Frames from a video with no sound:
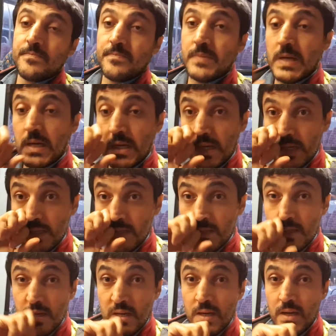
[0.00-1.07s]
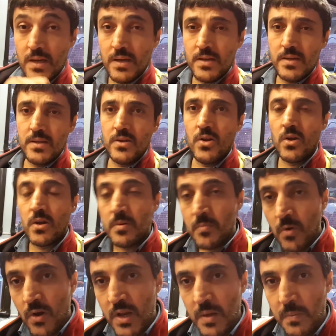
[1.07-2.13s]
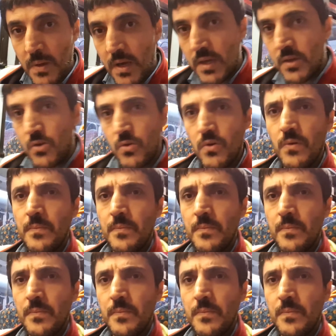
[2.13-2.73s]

and learn more about you.